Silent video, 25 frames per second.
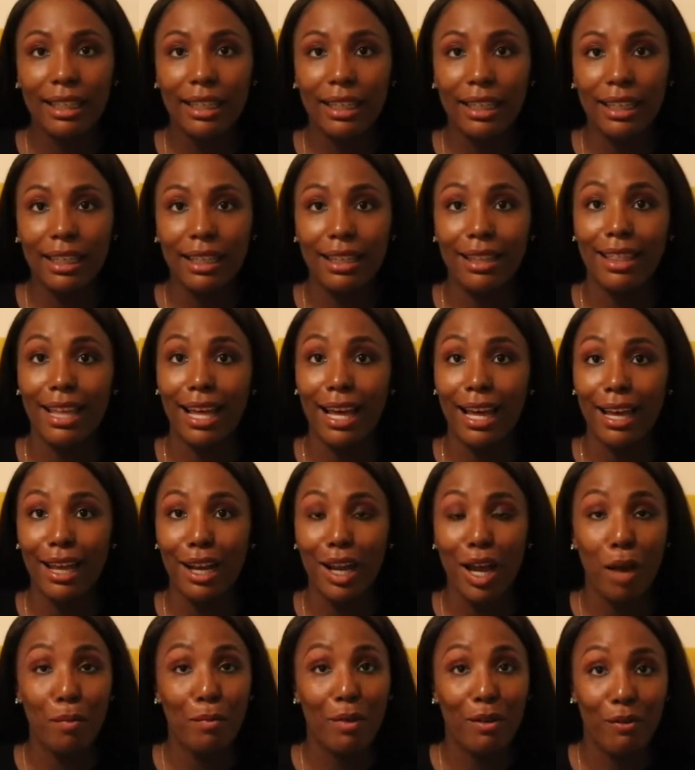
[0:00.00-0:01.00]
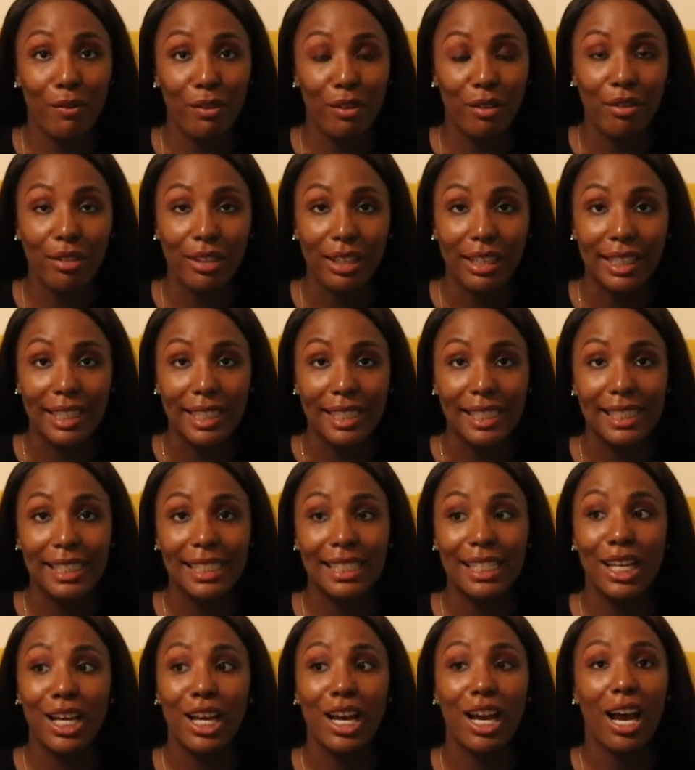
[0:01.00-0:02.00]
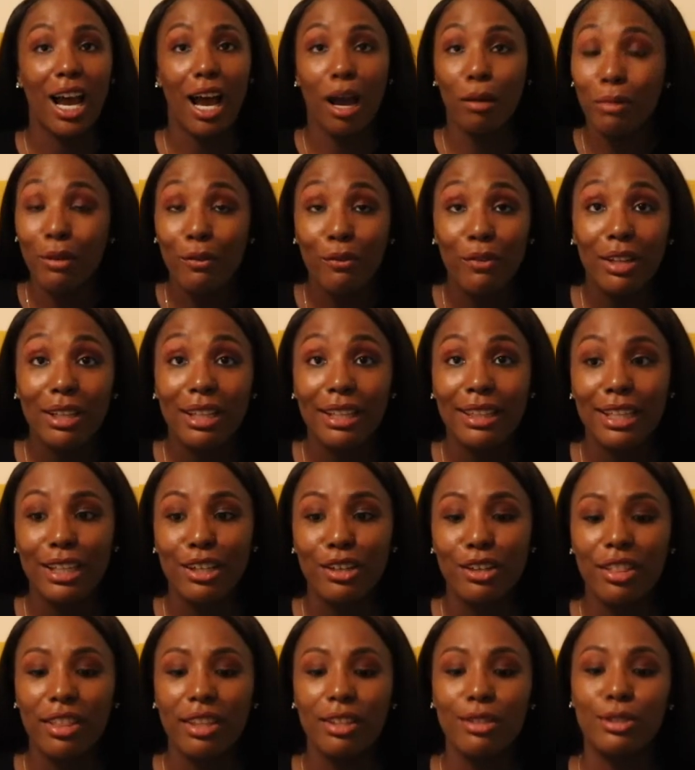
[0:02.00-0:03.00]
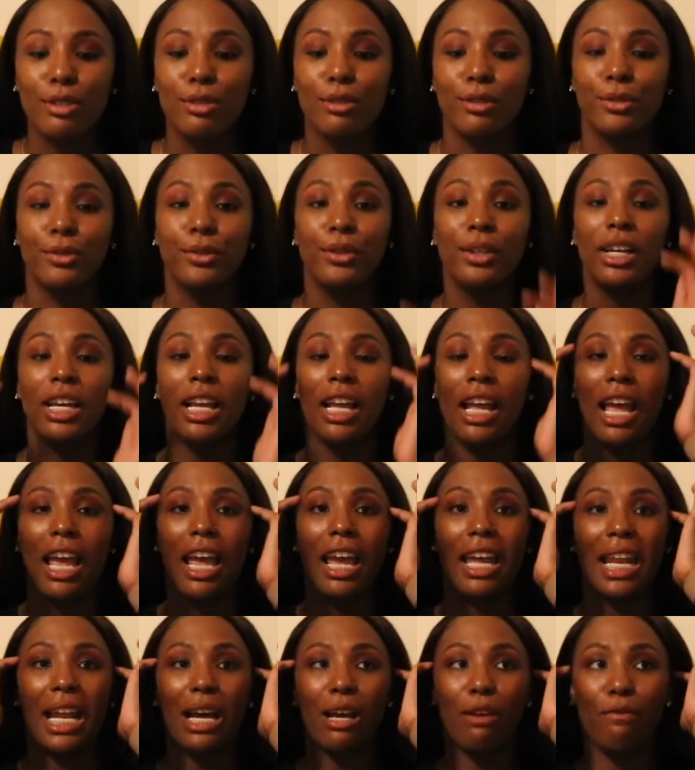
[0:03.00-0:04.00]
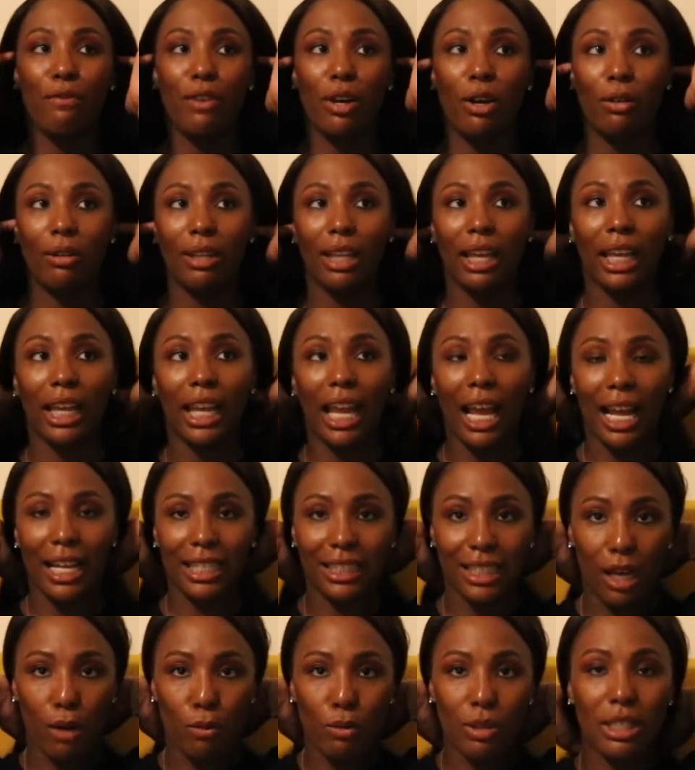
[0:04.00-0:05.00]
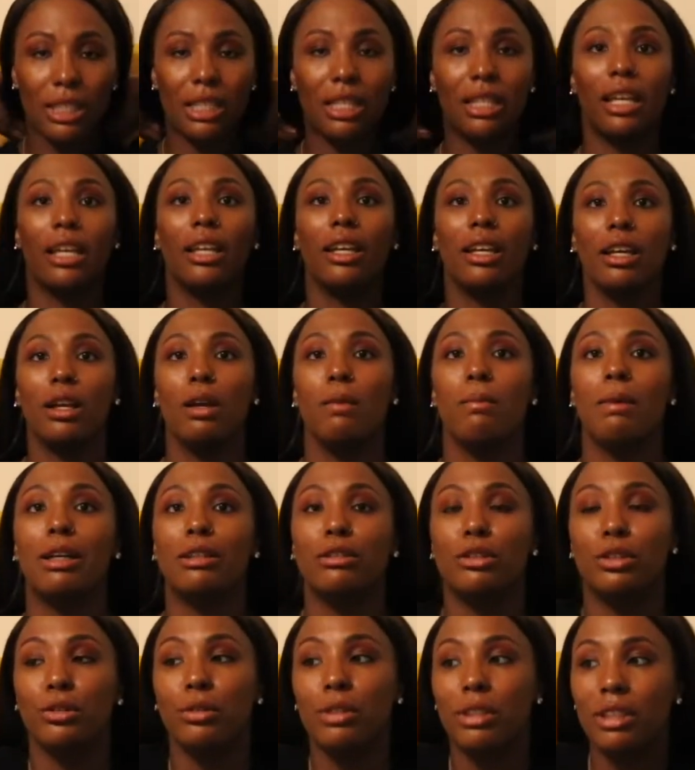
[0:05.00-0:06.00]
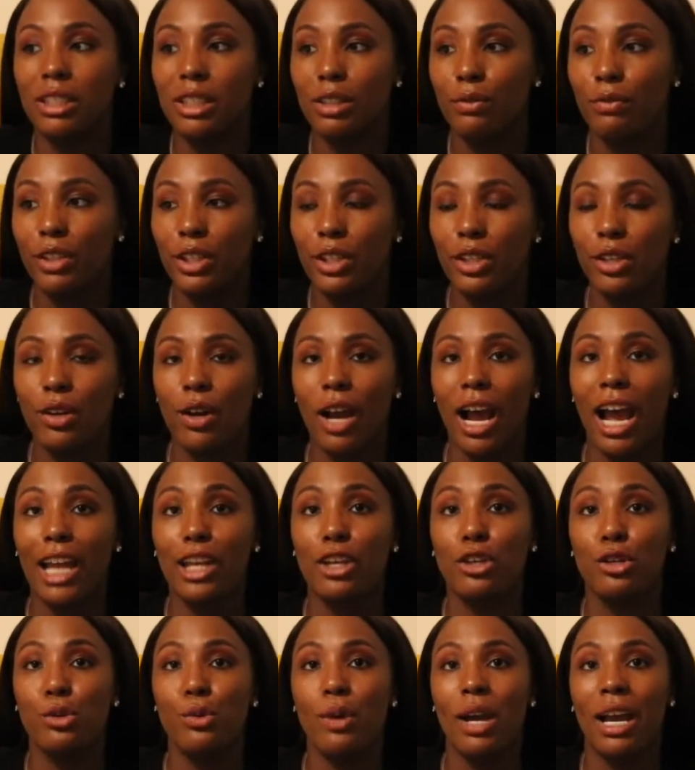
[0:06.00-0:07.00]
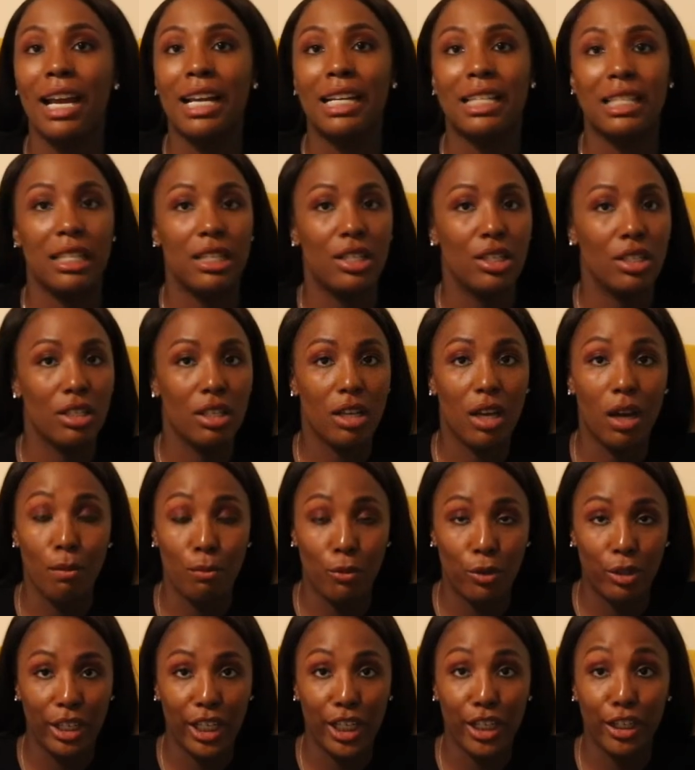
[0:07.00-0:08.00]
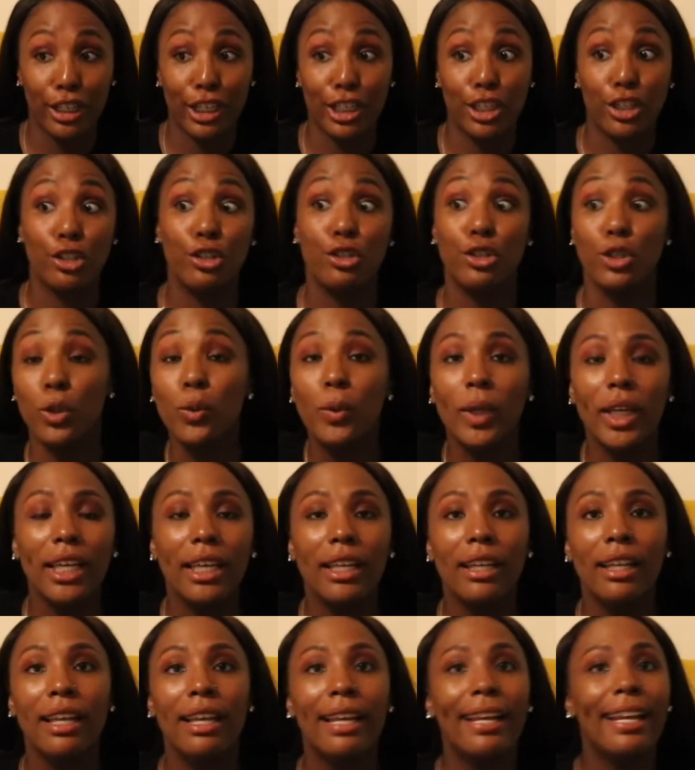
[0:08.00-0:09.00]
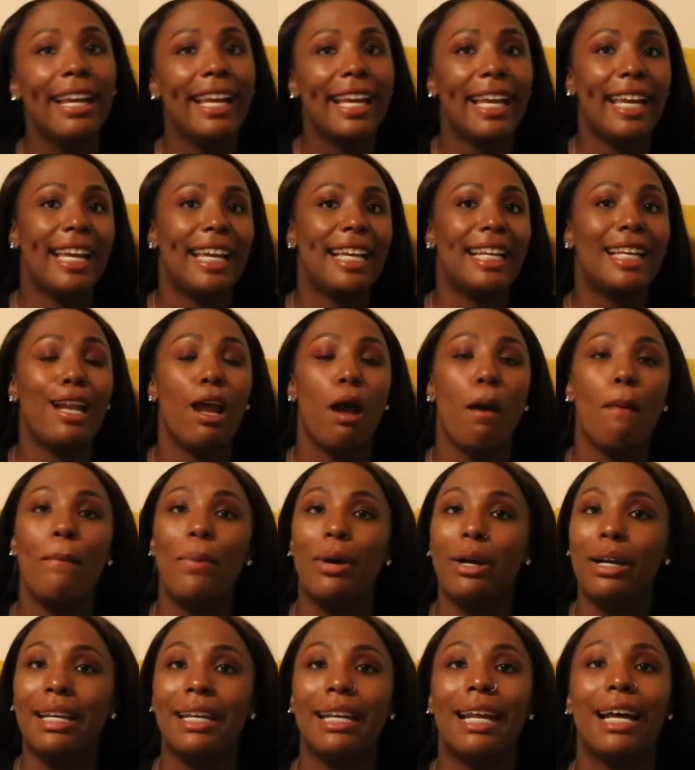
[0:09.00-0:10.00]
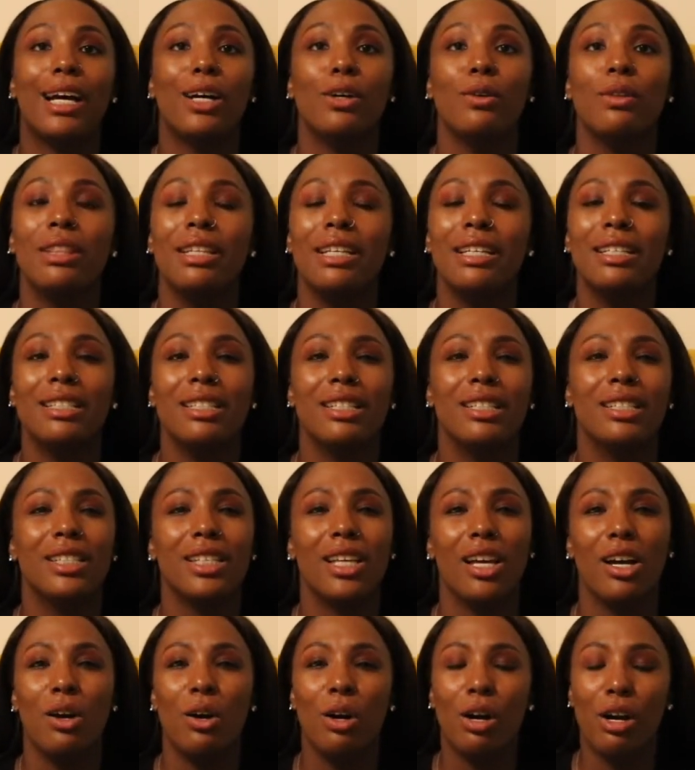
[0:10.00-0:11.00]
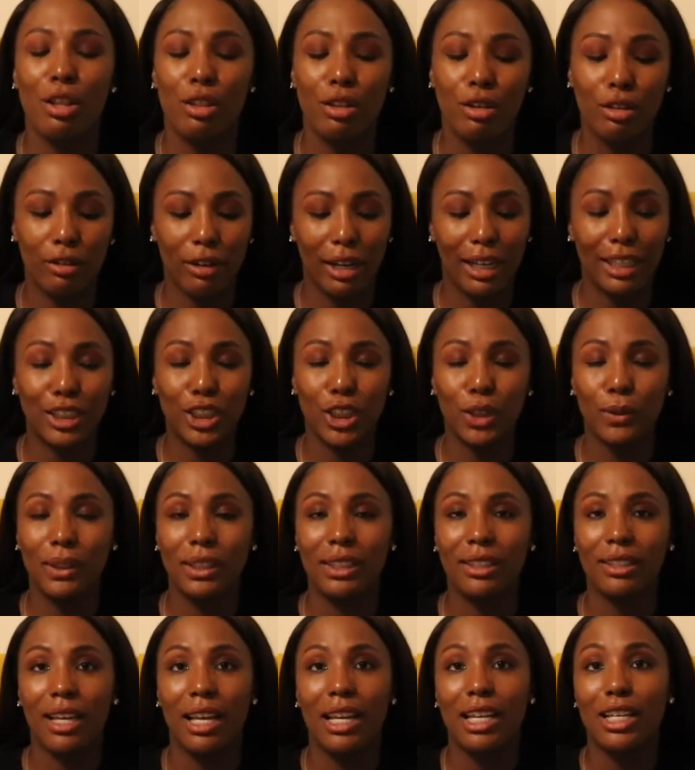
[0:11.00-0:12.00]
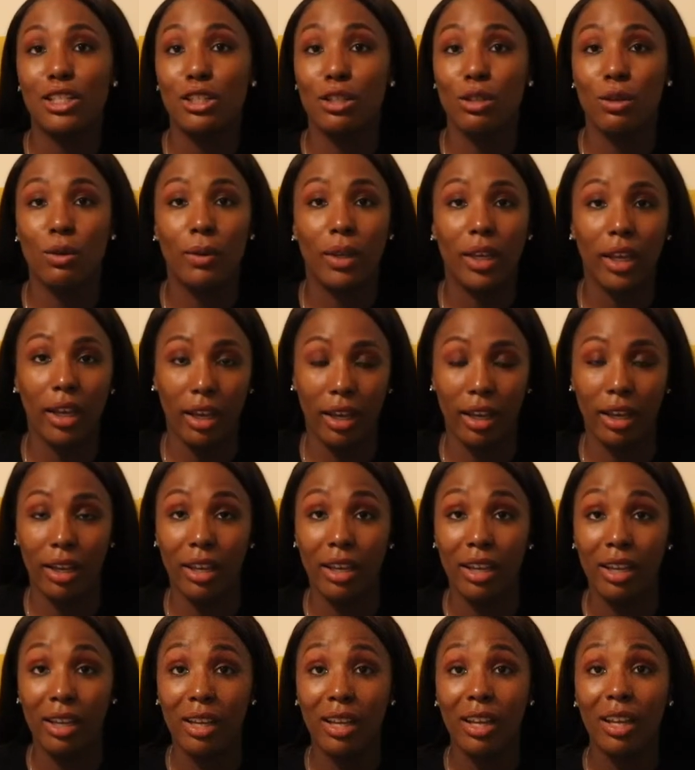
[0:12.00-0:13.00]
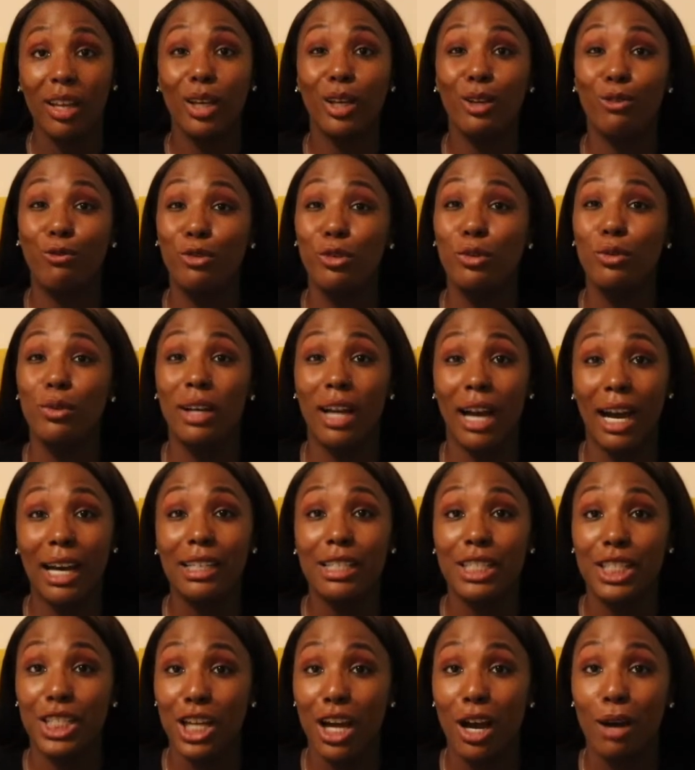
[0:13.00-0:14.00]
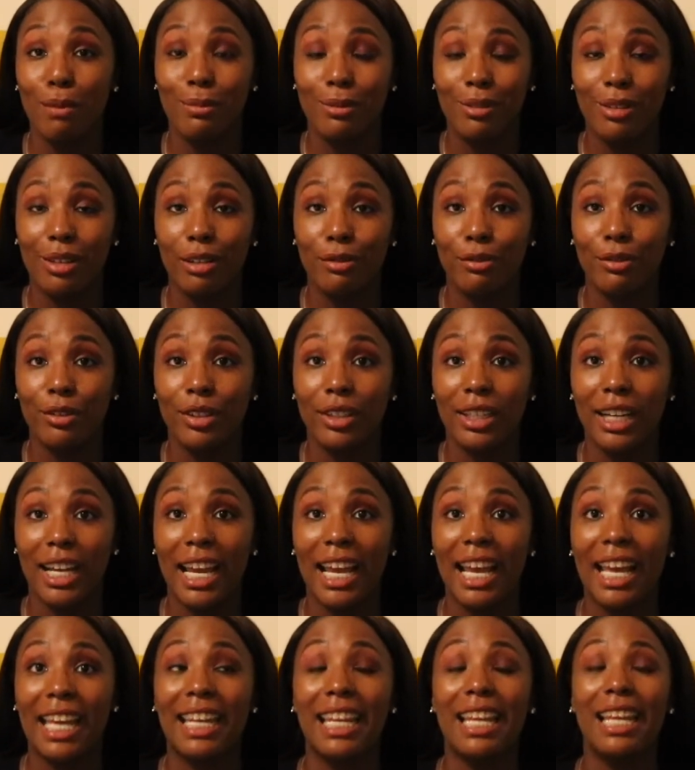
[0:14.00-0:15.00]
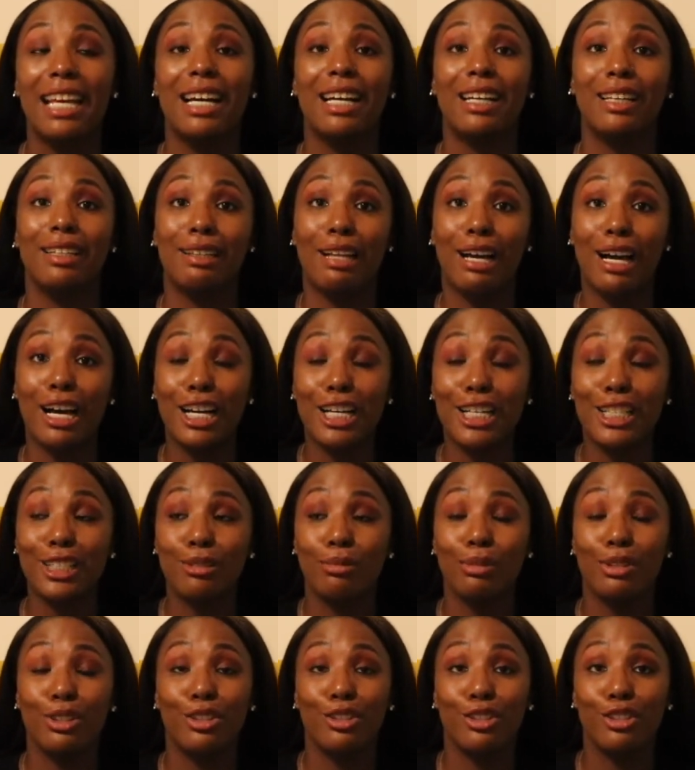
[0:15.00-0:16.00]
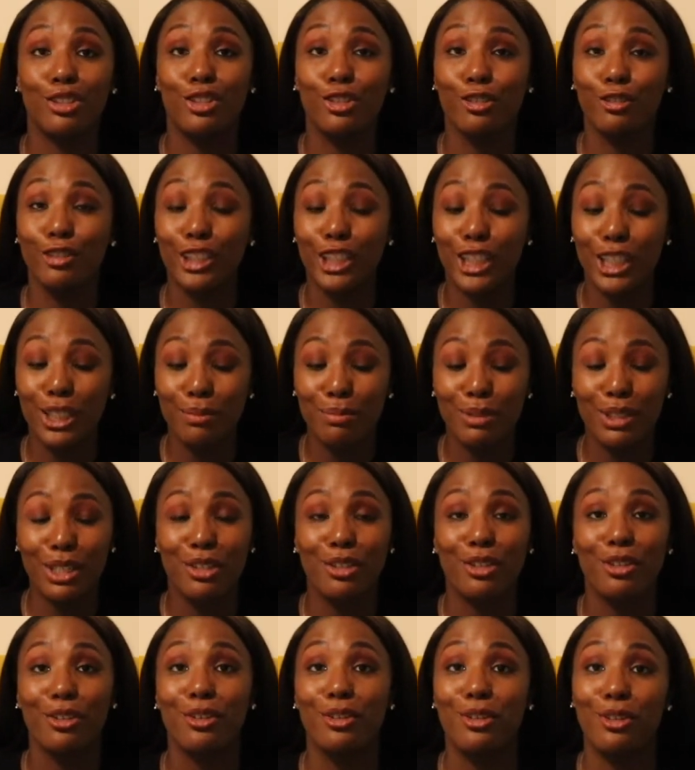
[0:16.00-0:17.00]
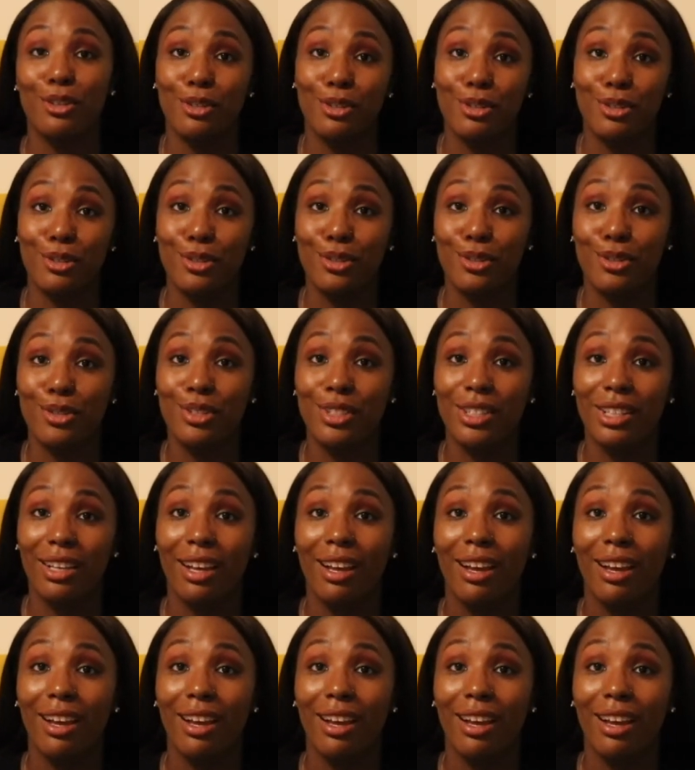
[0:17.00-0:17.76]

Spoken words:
and that I'm going to feel things. I'm going to feel a thing or two. And I felt like as I was thinking about doing this video, I knew I had to just come on here and do it and put it out there to tell other graduates that it's okay. If you got a job offer and it aligns with your dreams and your goals,